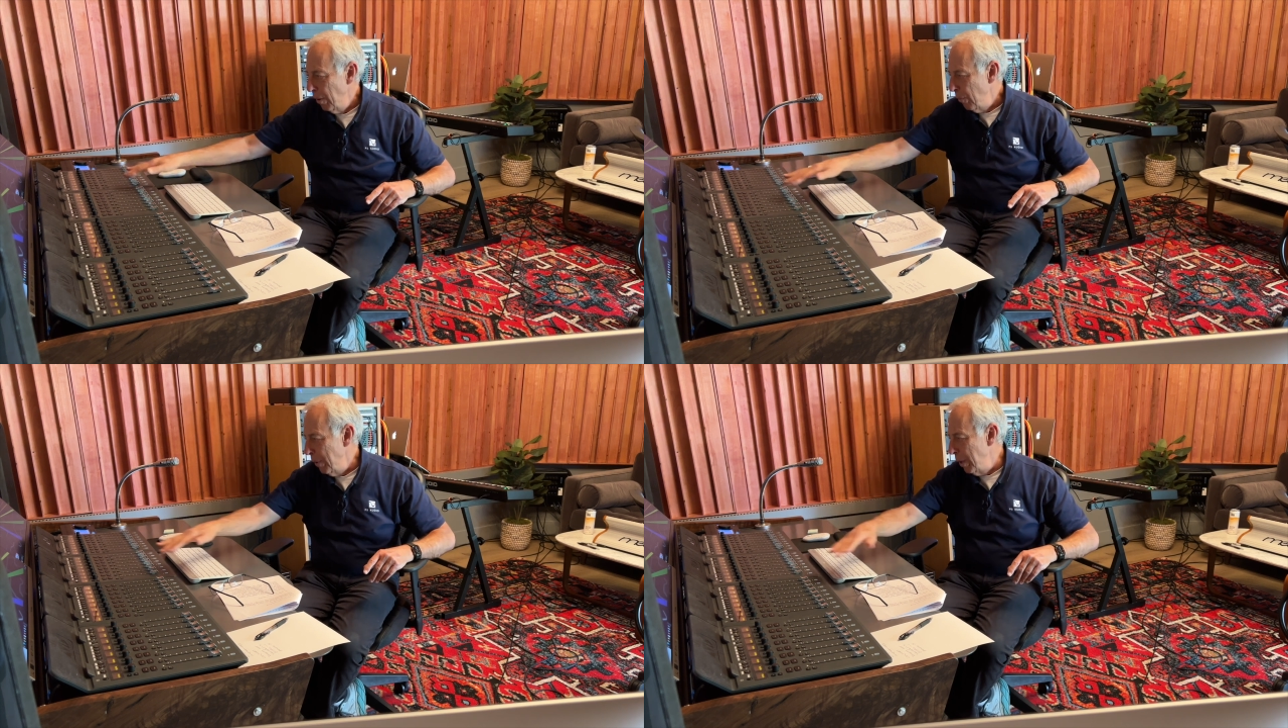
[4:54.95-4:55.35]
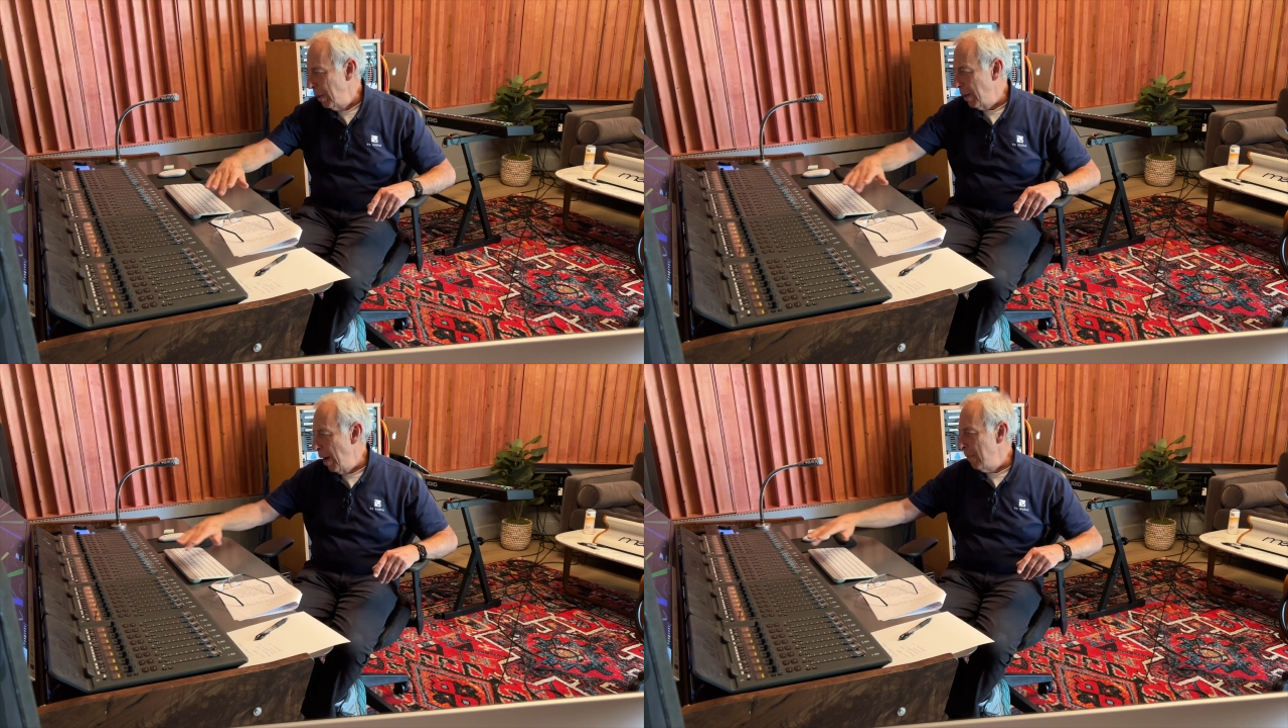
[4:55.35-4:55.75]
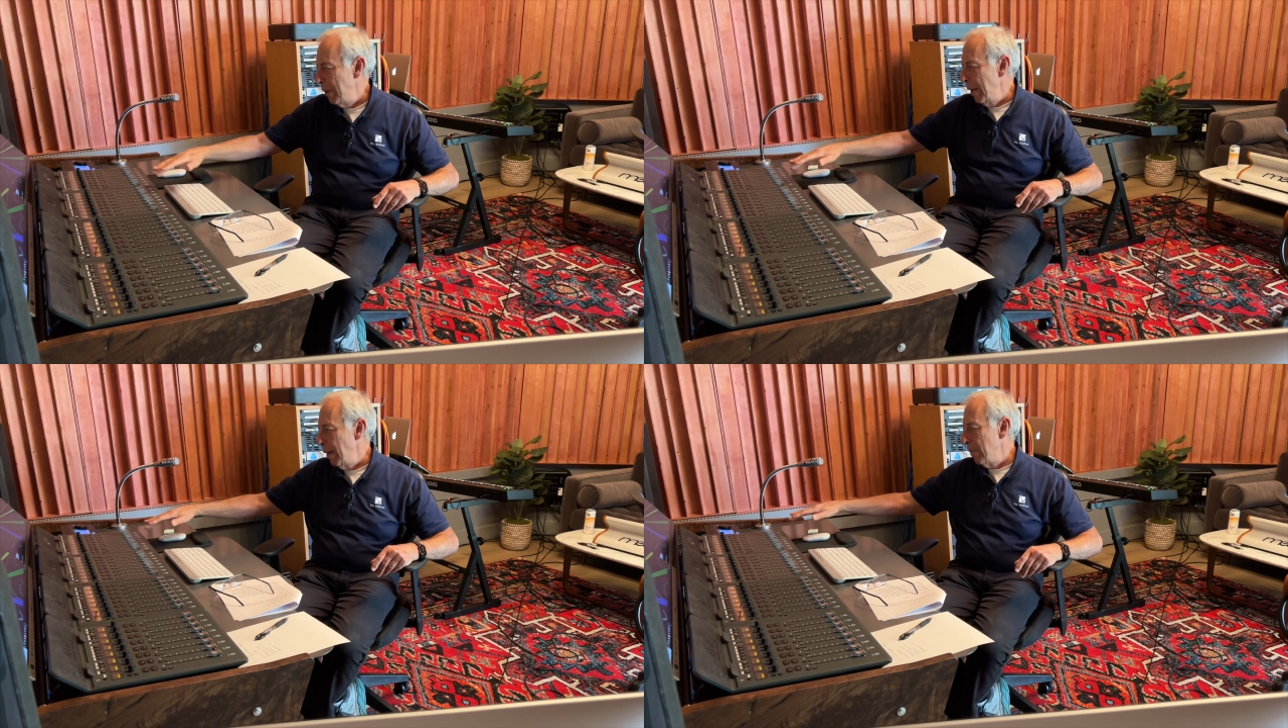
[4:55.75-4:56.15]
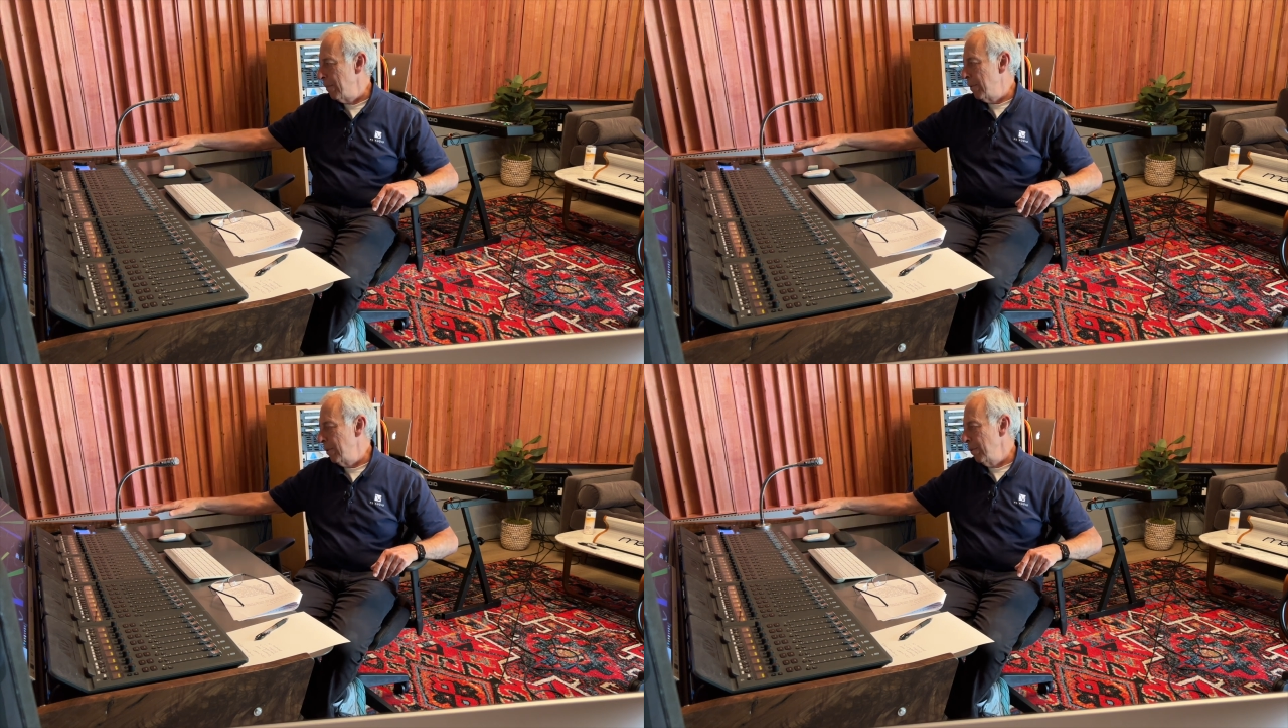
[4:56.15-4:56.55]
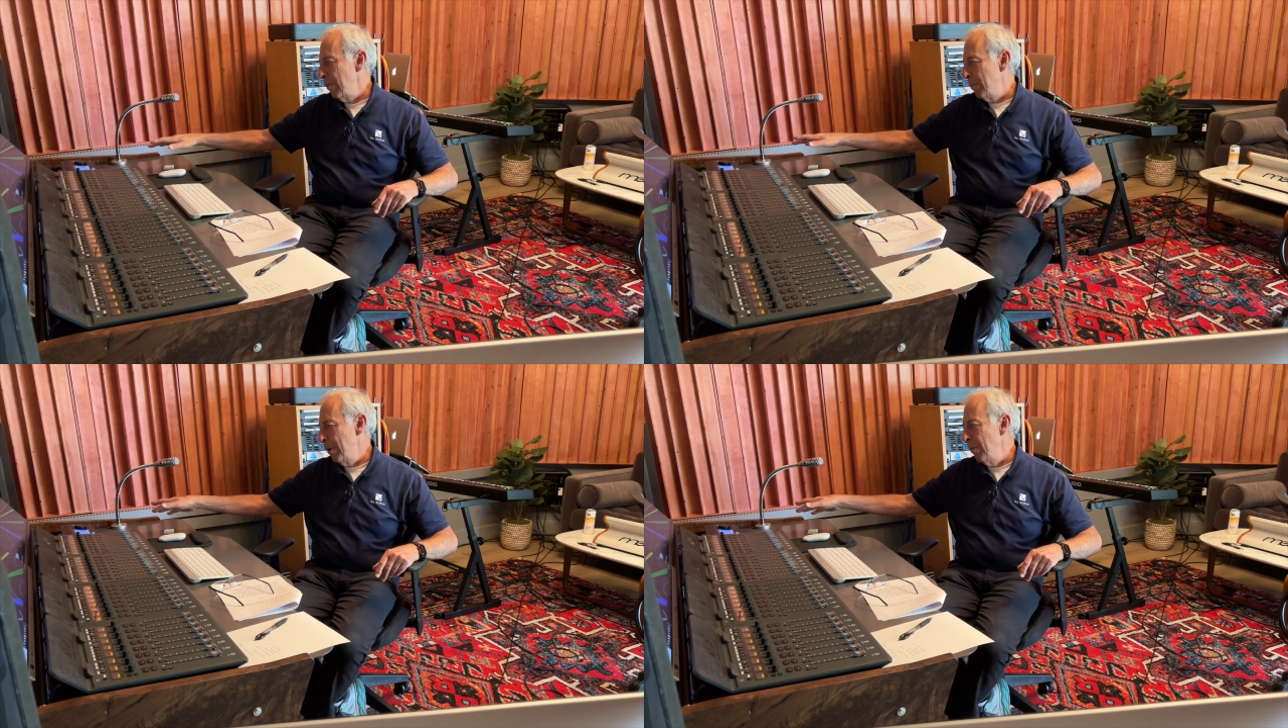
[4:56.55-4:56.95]
we can accommodate up to,
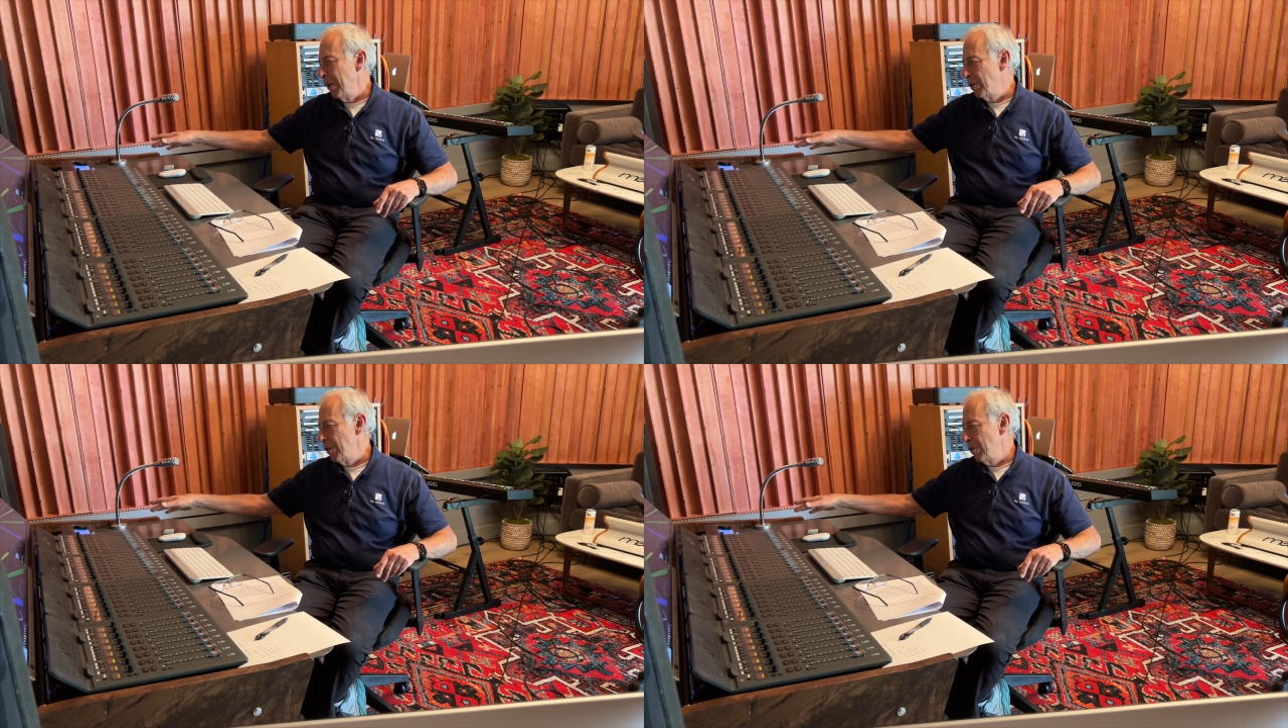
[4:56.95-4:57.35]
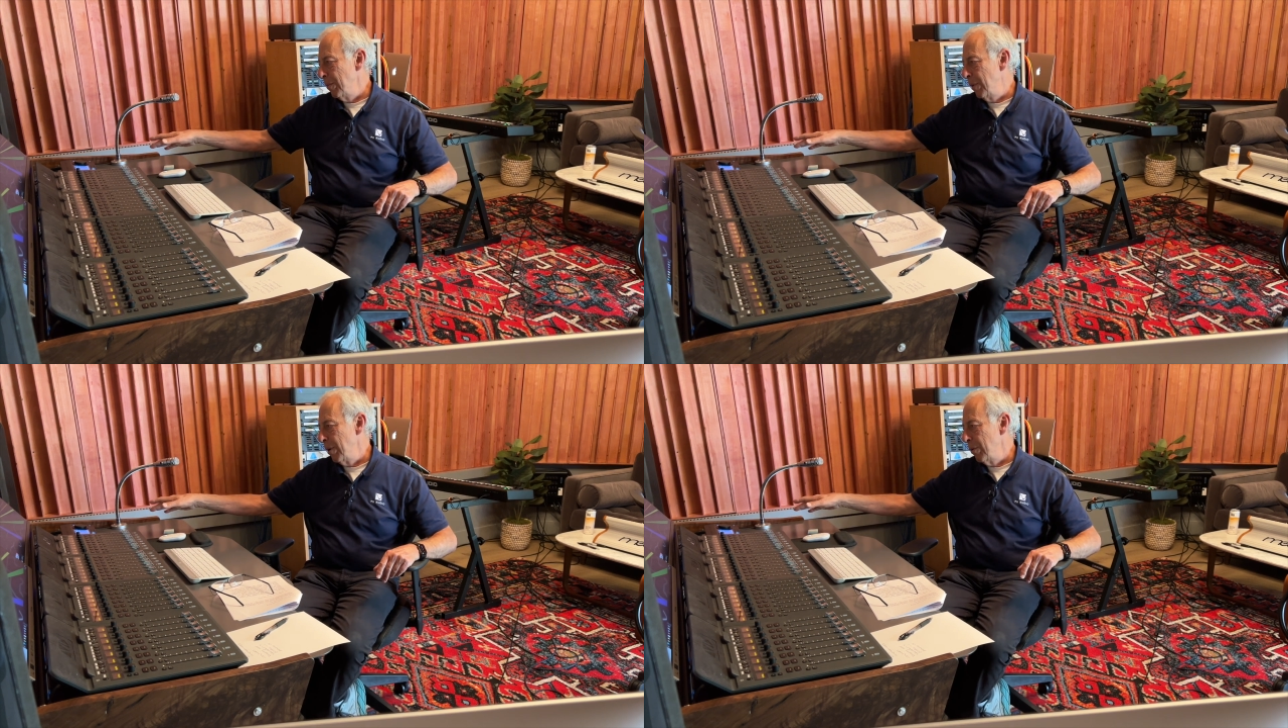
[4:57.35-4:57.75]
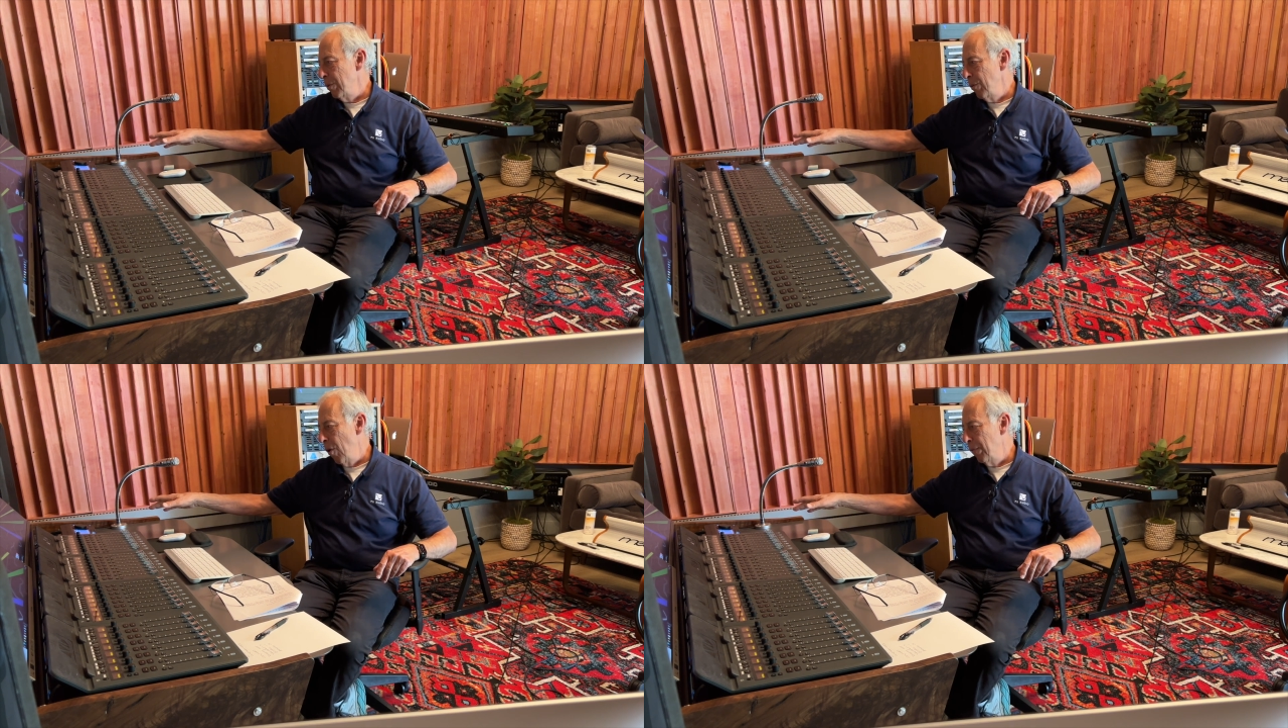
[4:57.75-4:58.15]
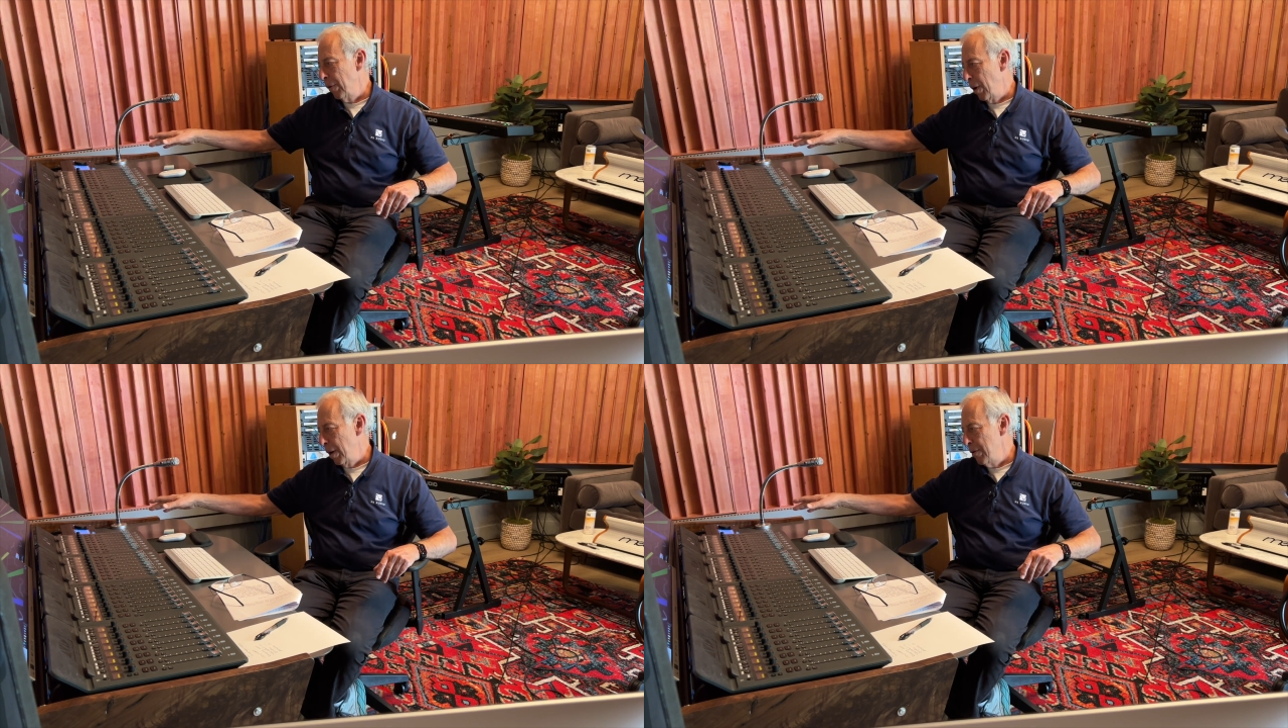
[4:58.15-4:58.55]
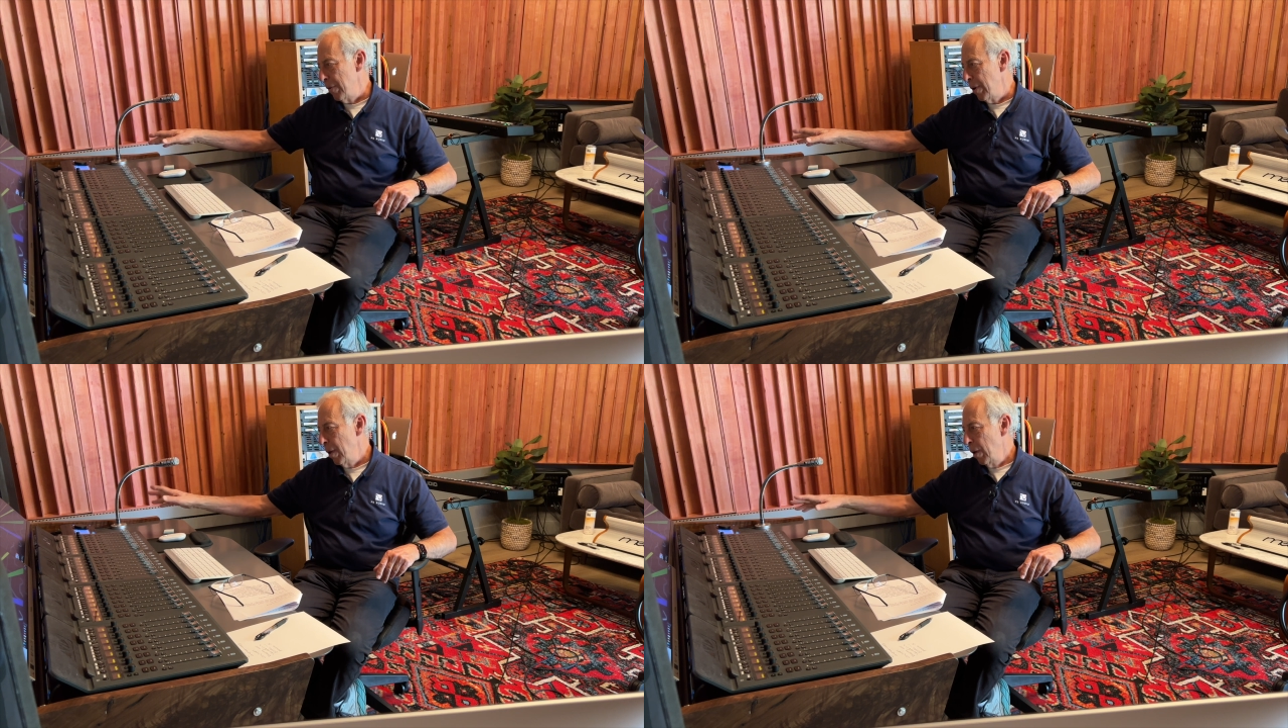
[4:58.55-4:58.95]
the Pyramix system can do over
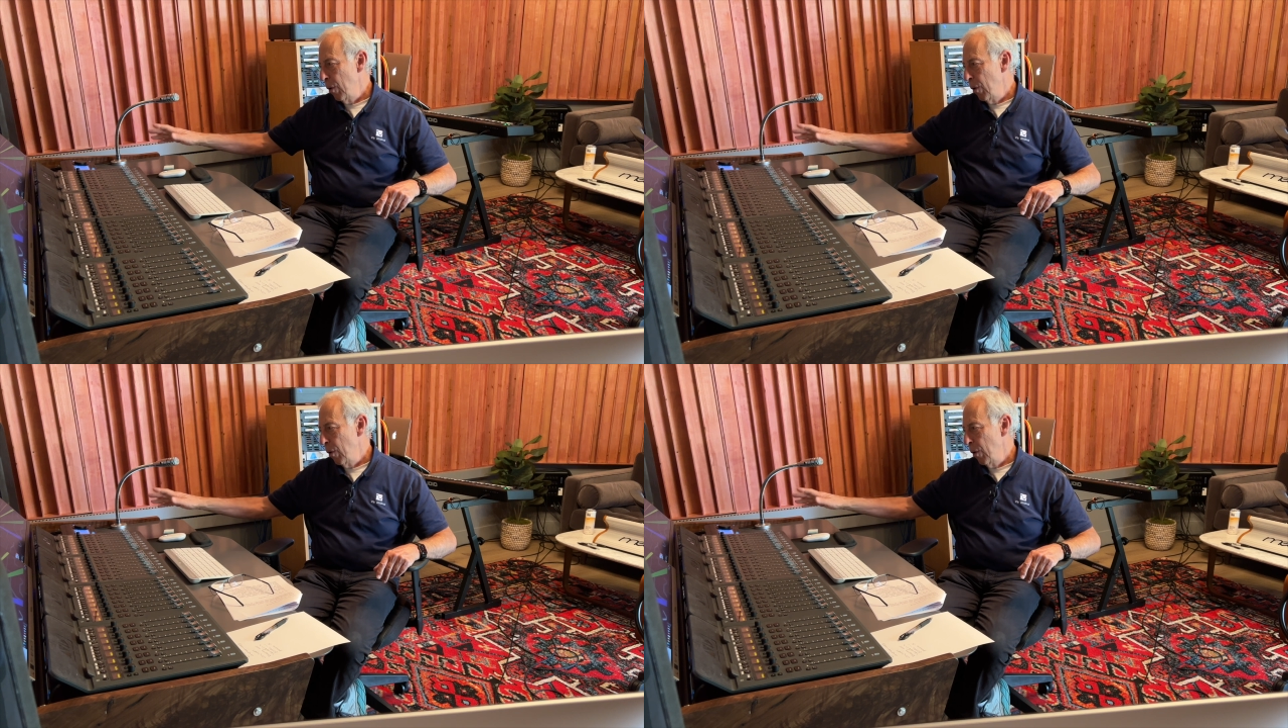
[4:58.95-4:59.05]
100.